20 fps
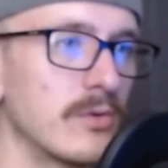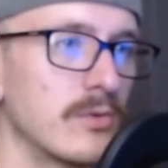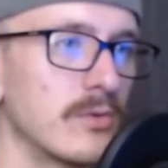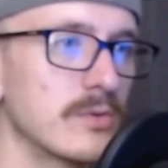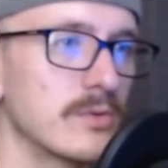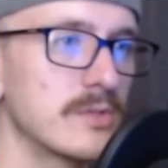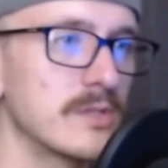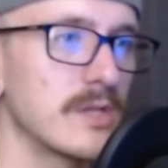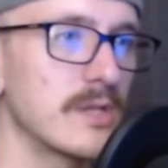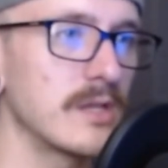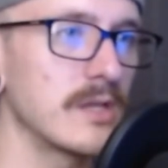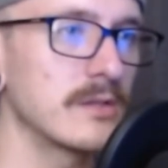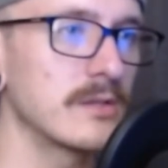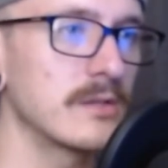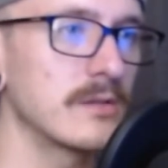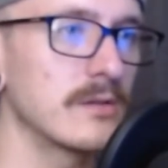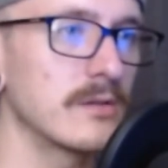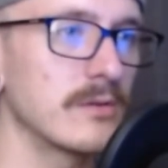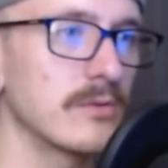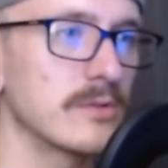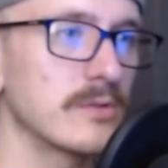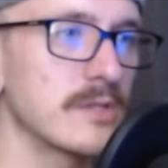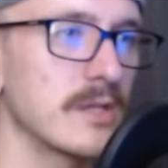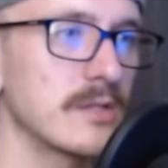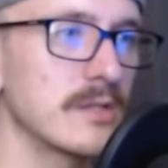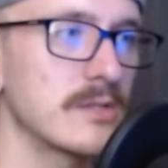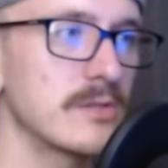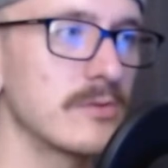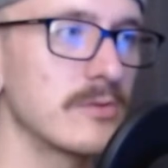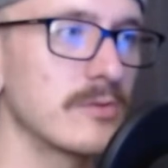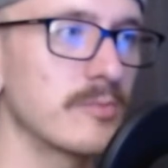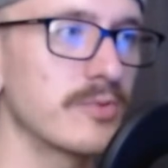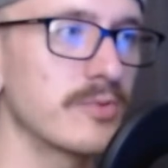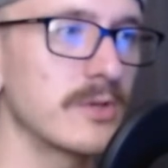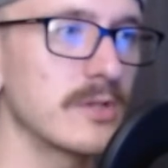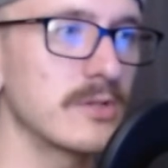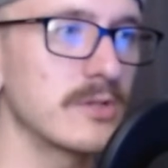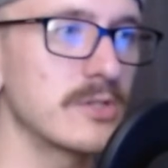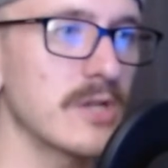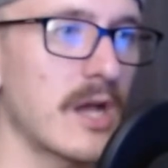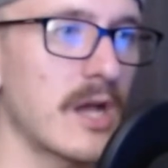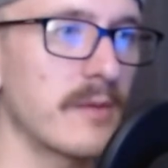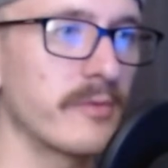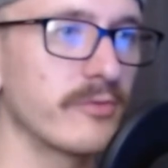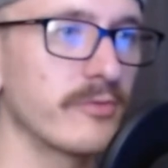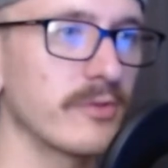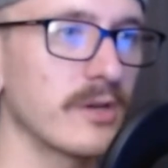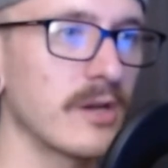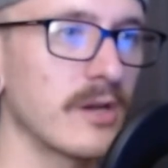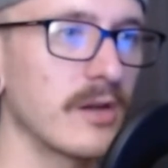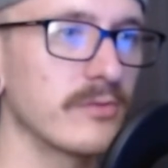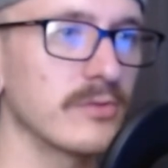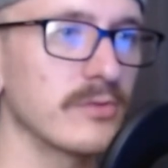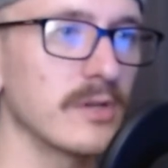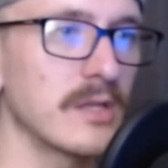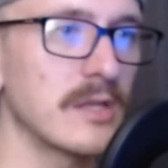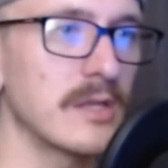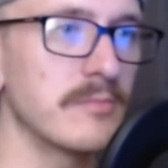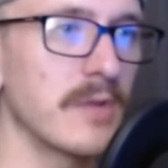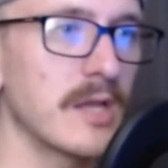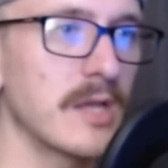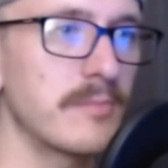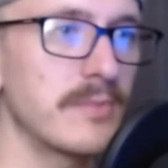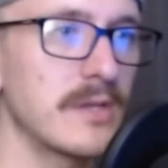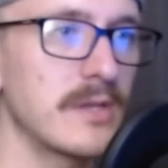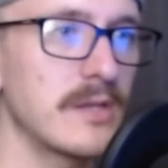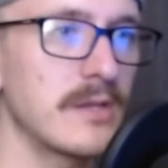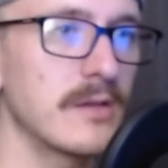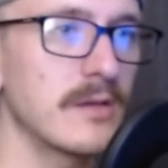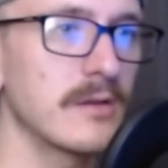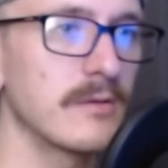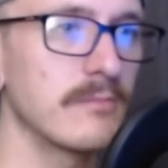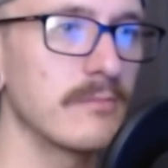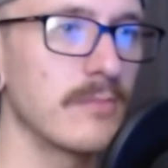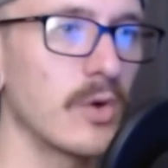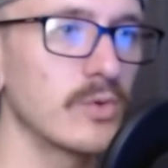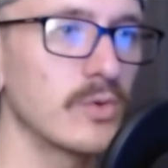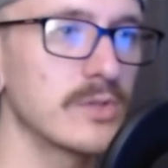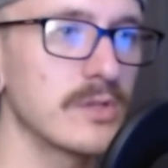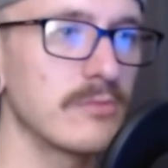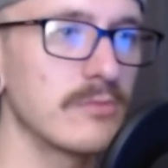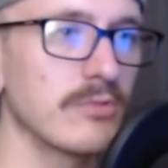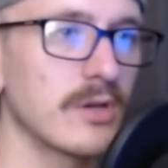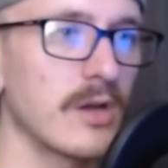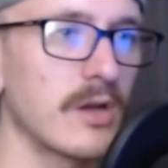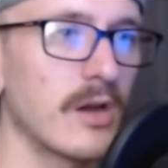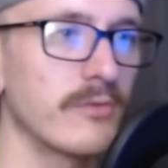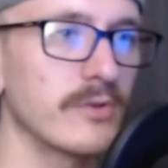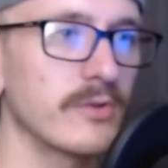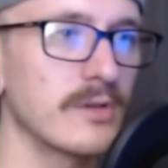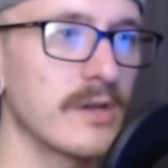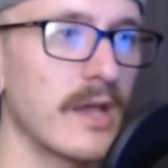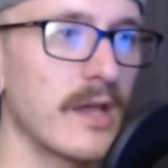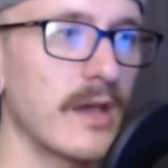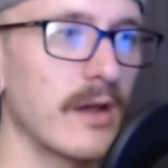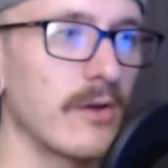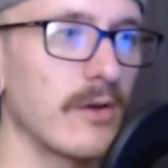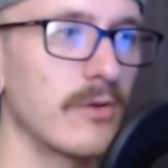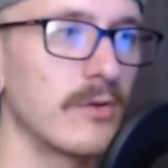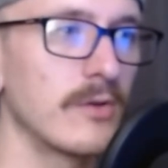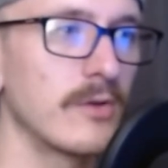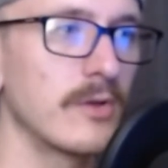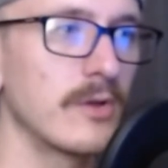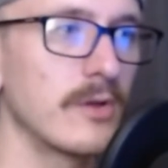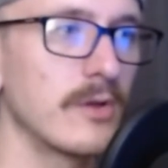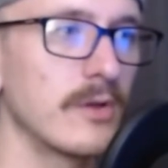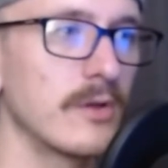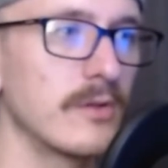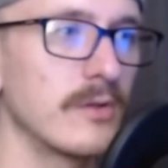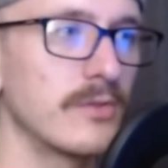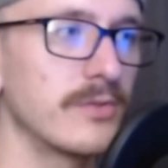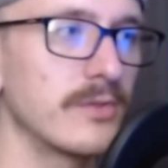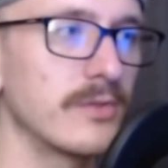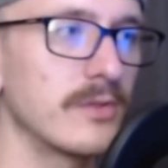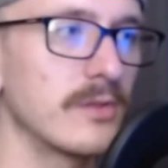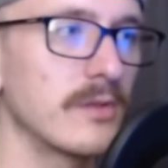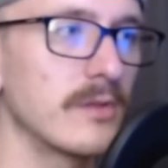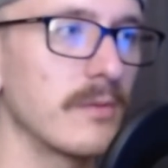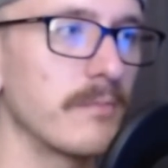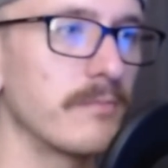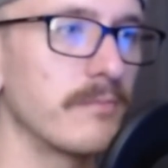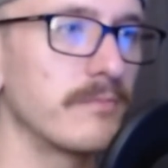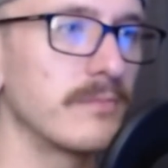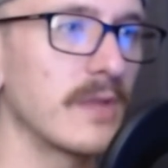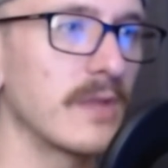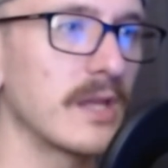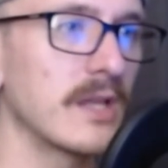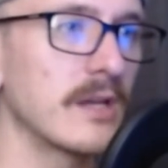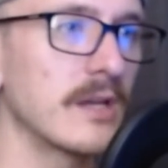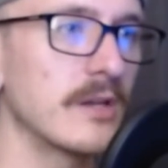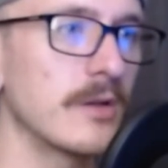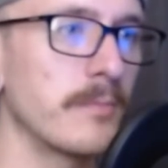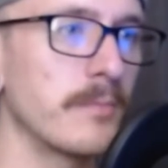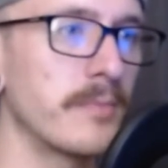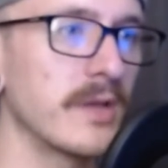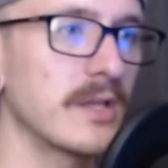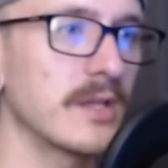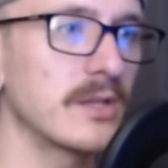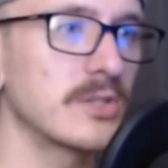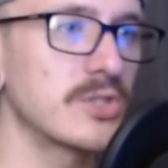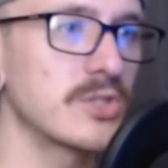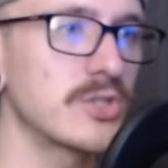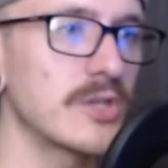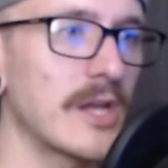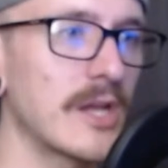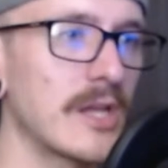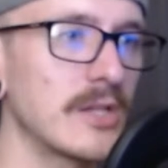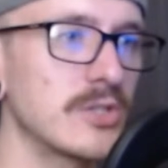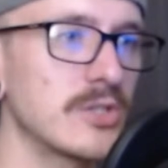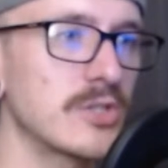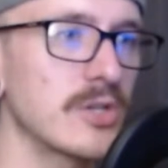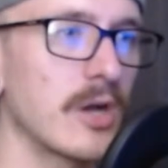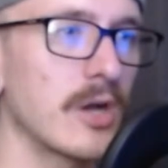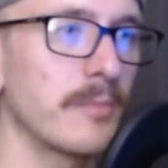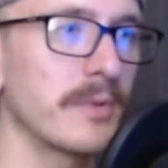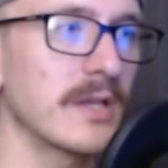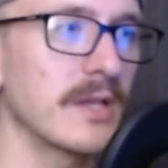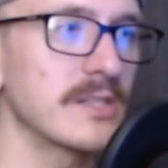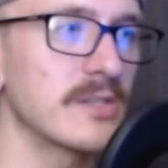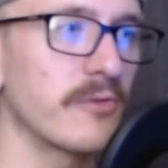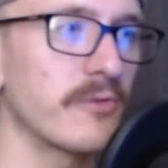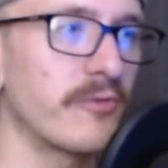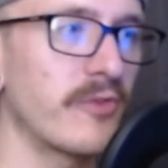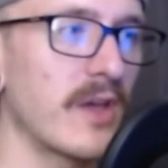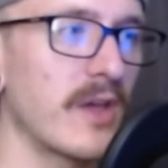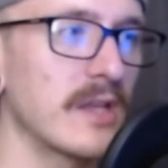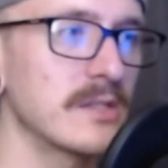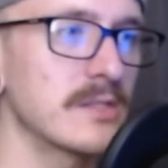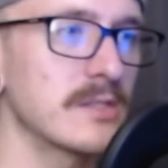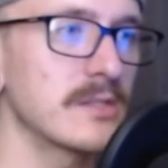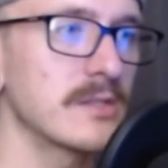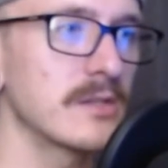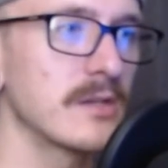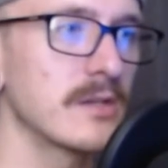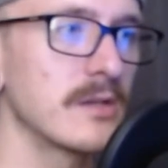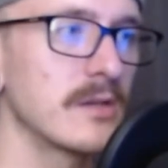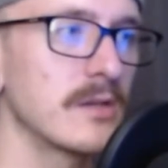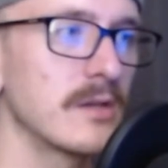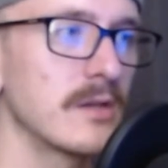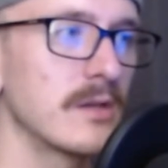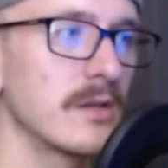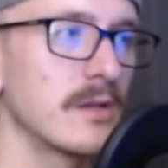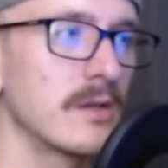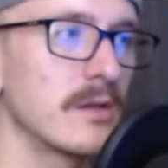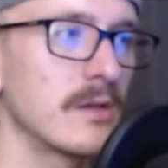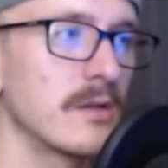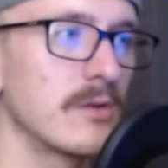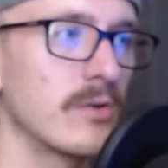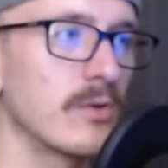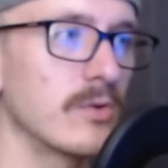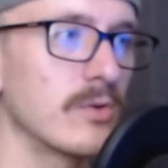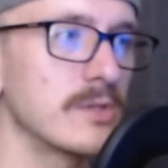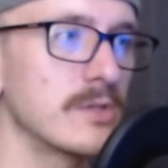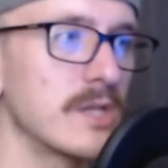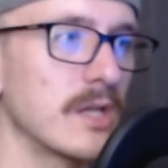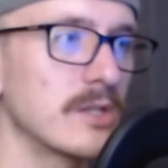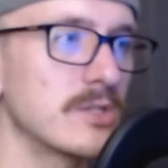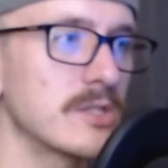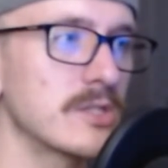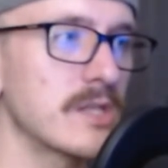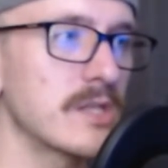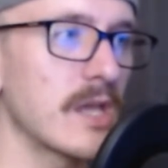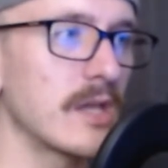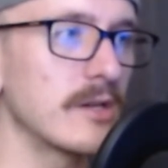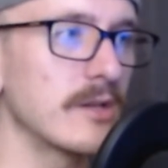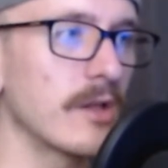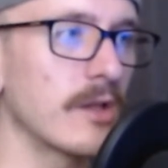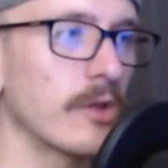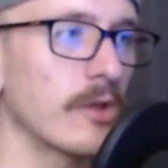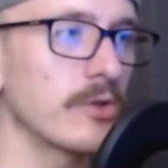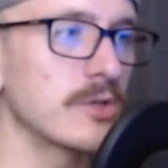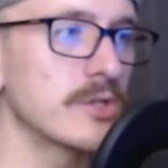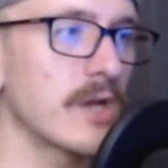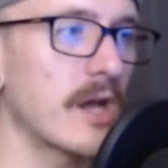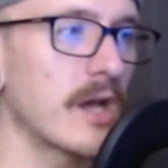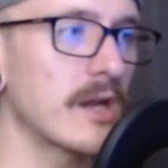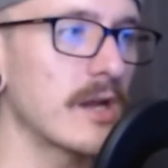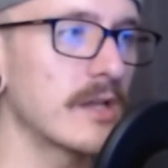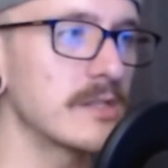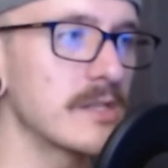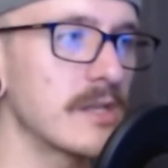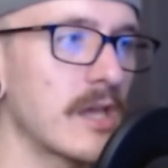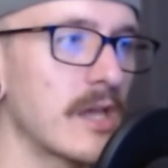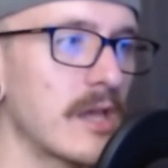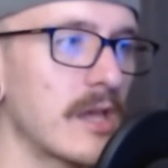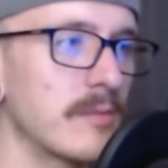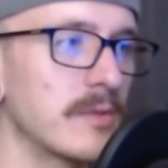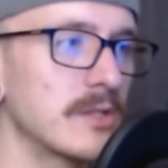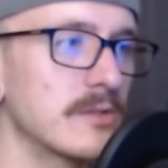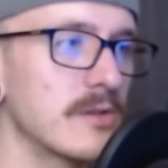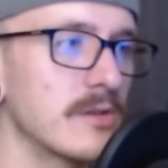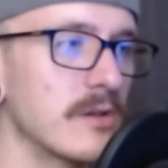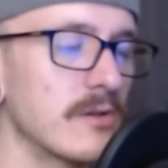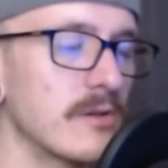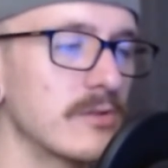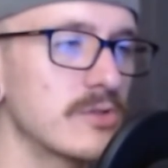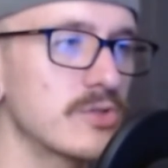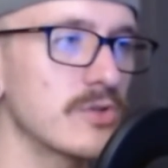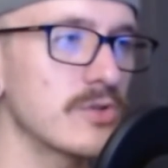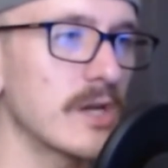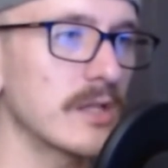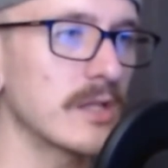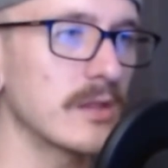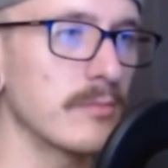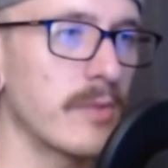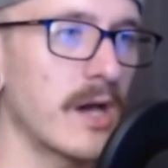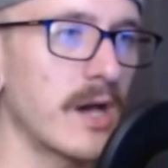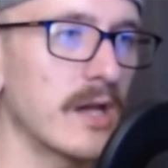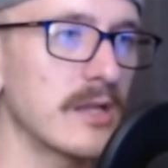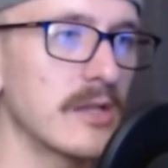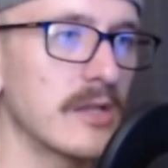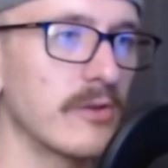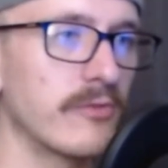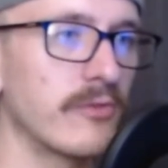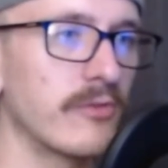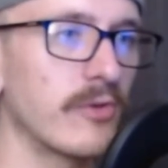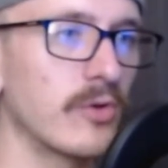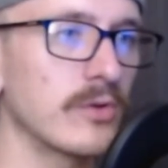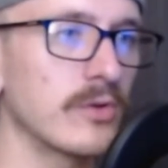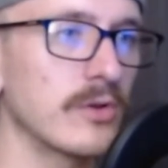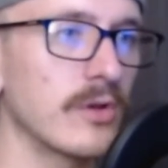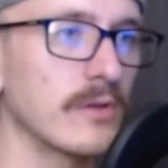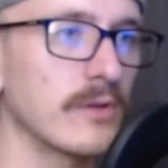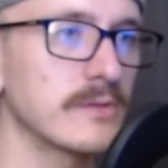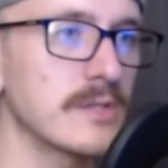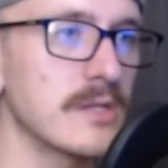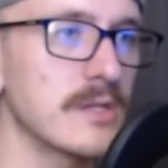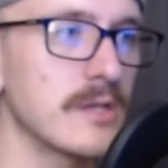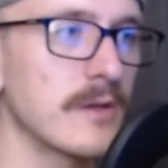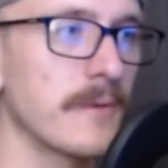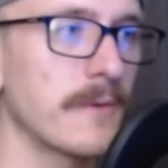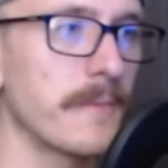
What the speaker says: Ortega's doing a pretty good job of recovering. He might be mostly recovered now. They get in a big exchange up against the fence. Ortega just ate another shot as he came in to strike the body of Volkanovski.